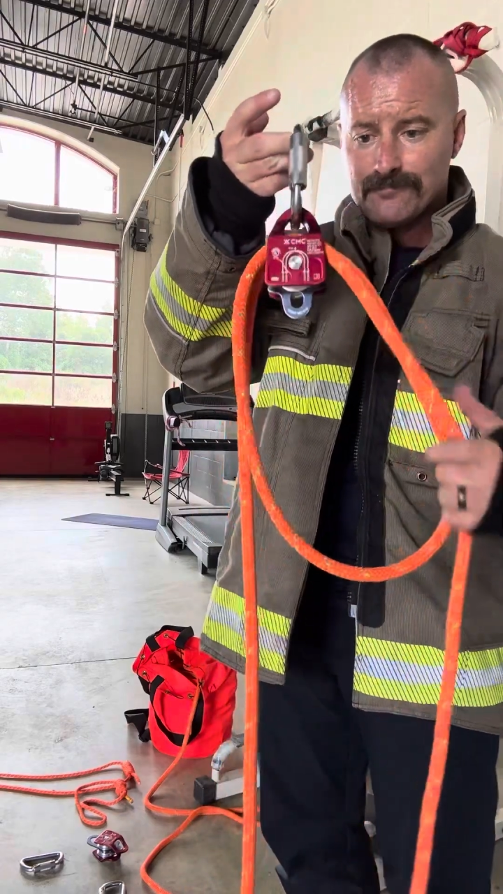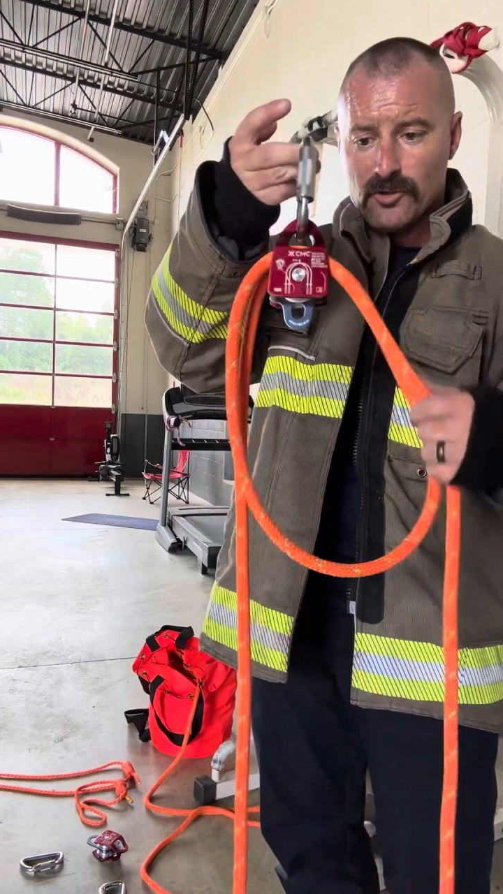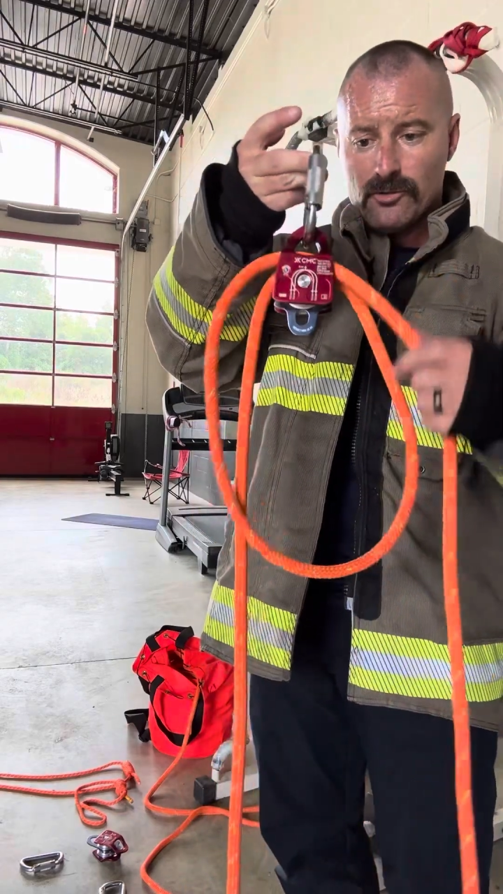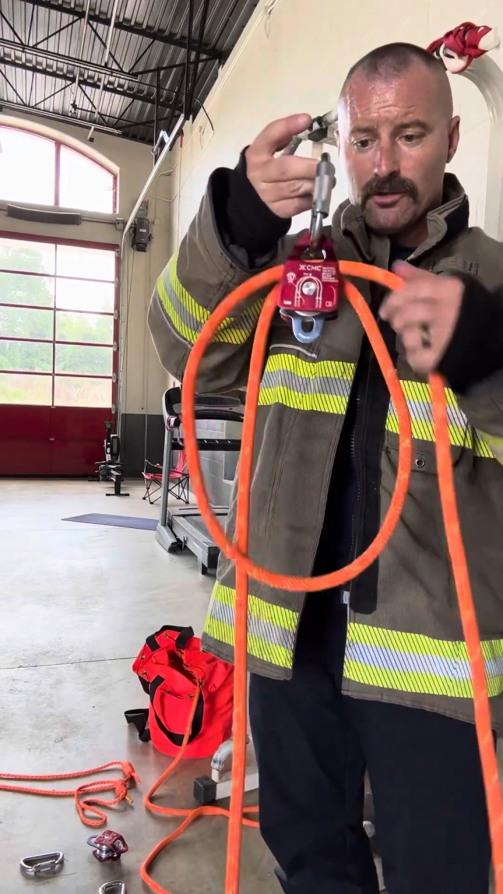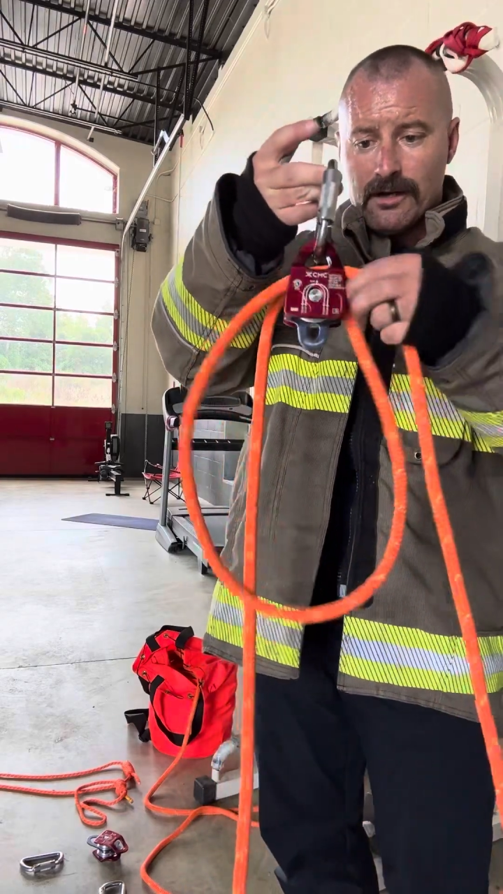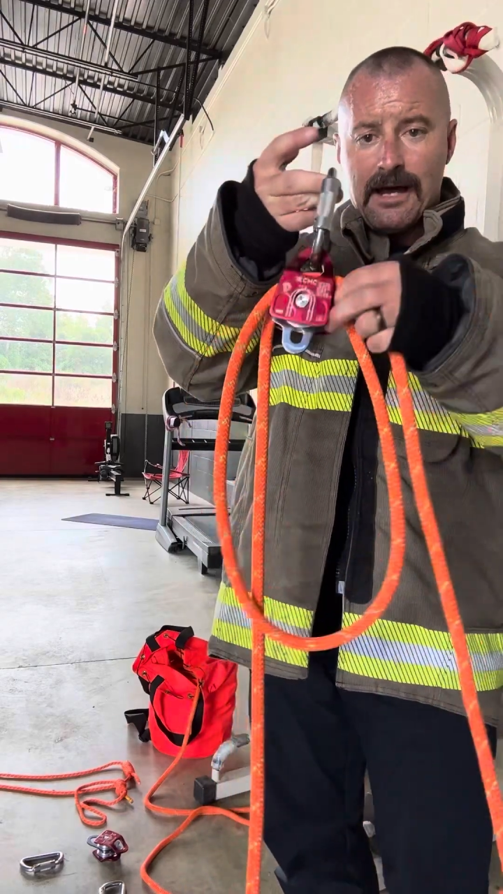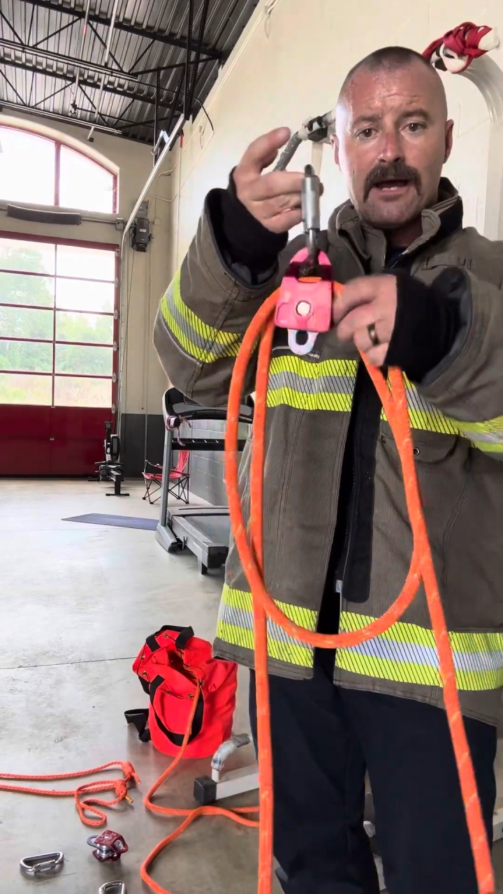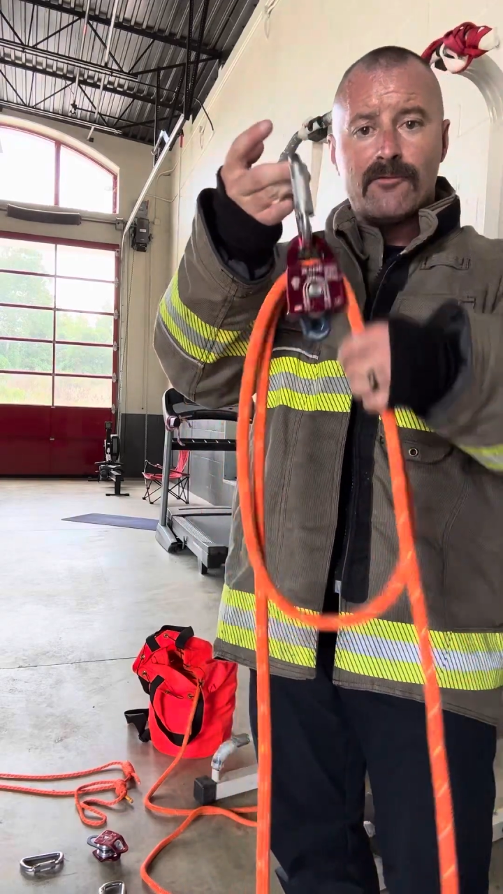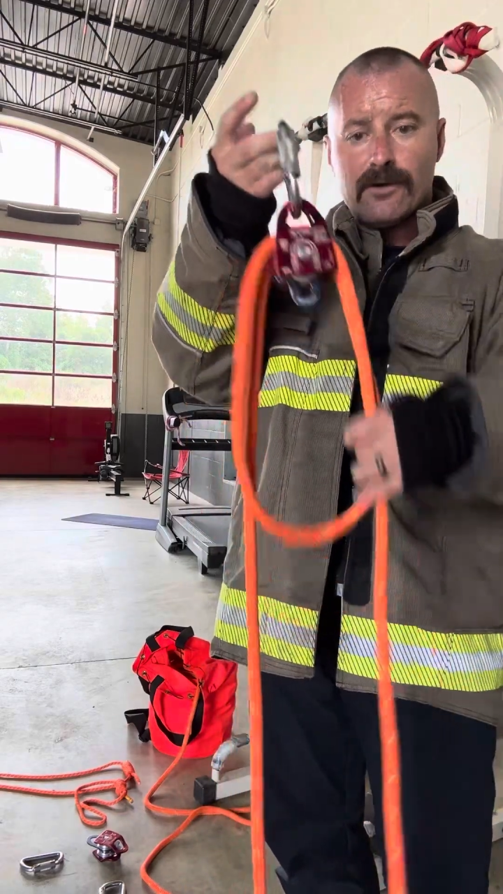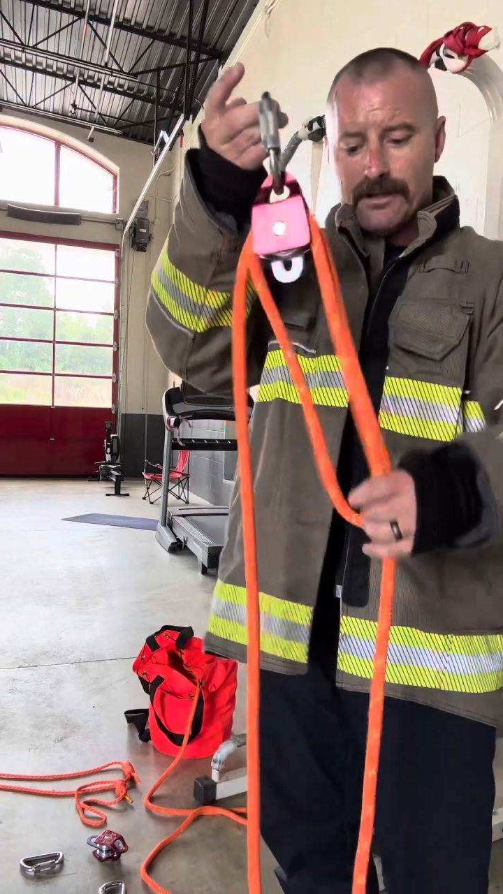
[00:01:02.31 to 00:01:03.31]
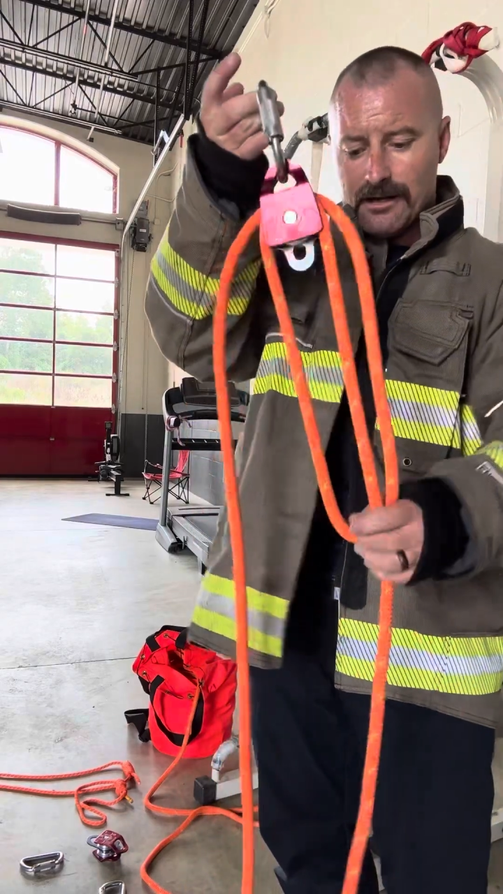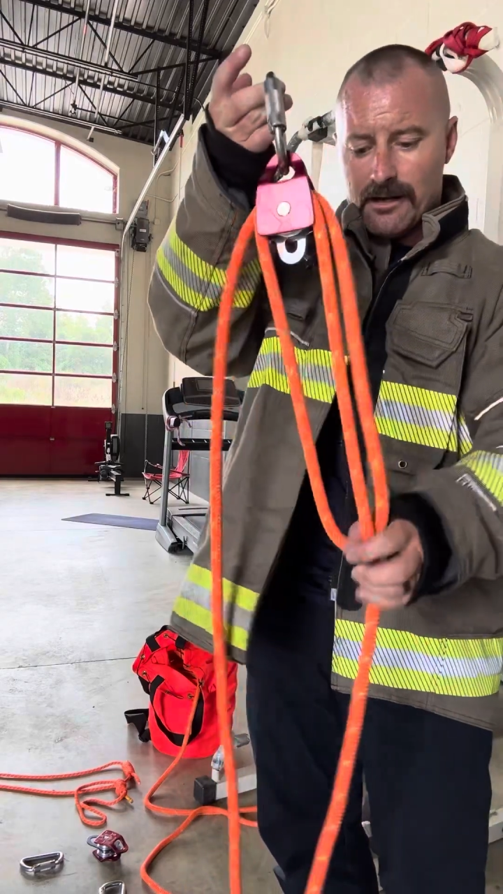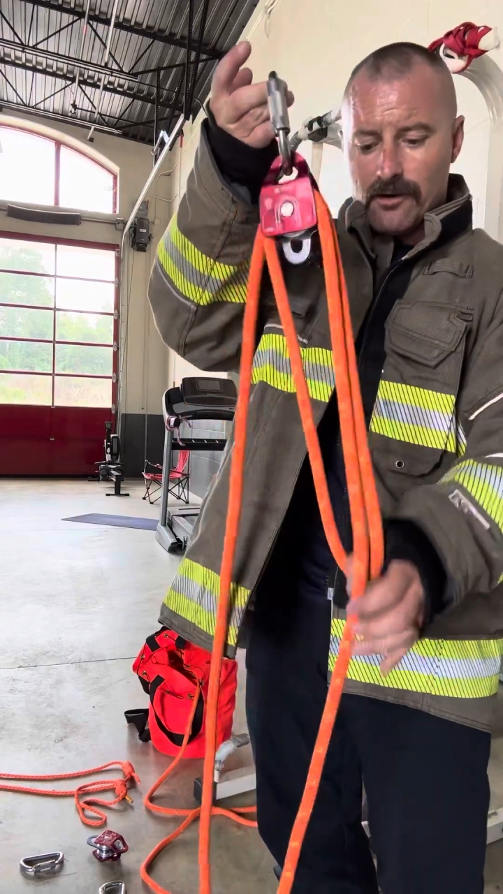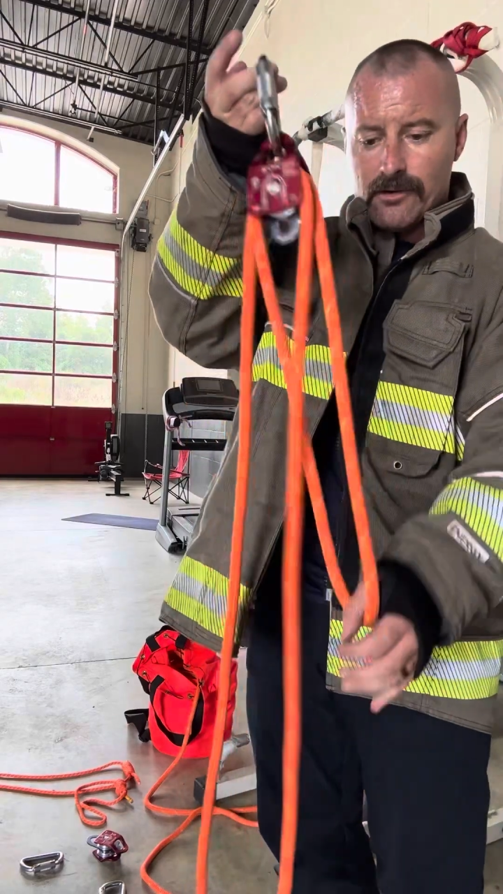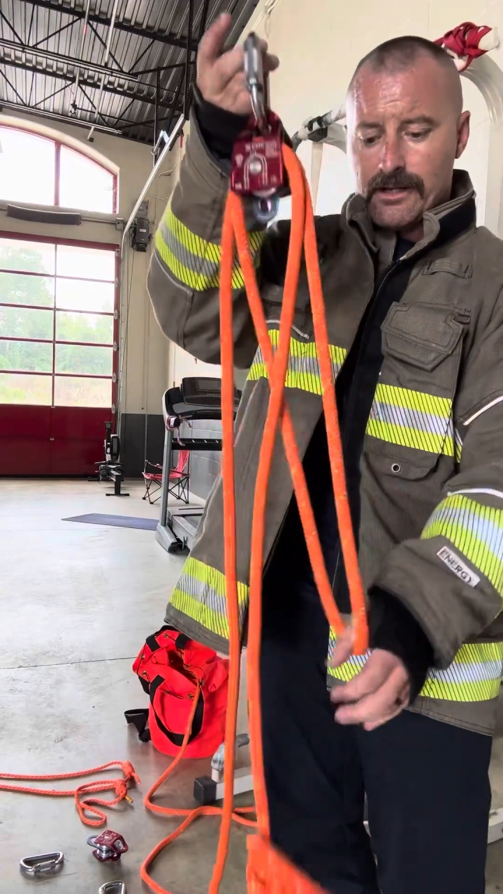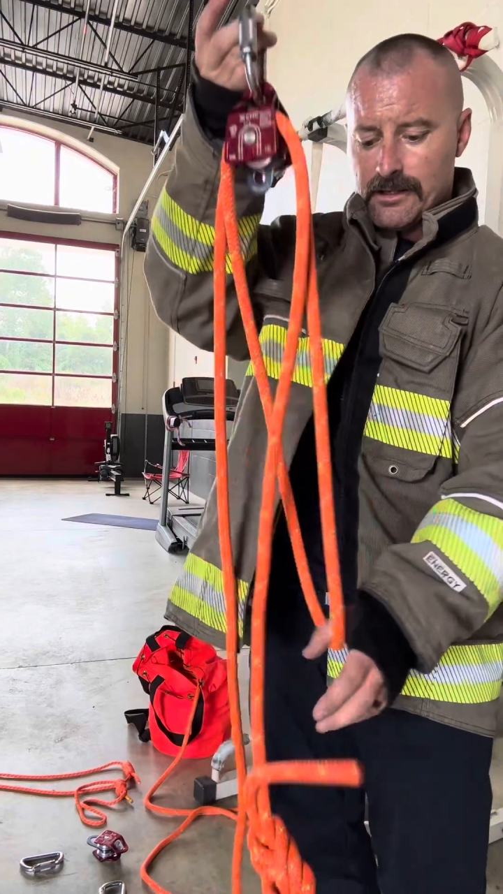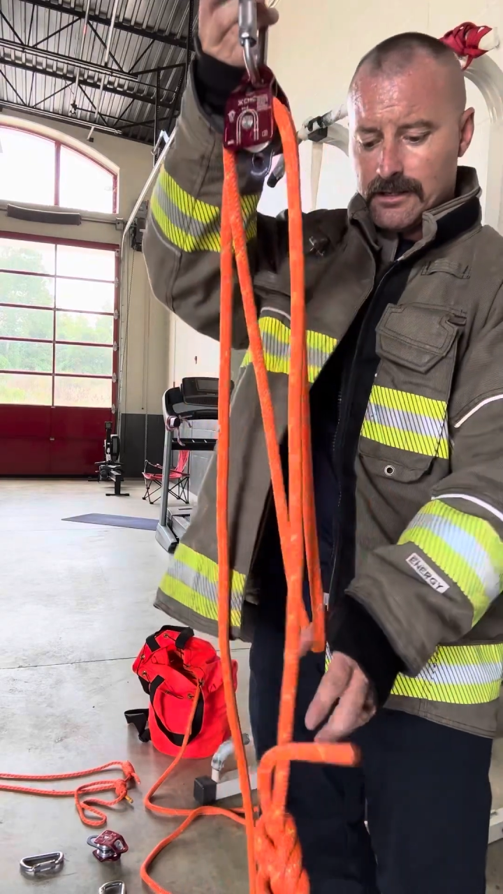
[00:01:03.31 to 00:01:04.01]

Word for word: You are halfway there already.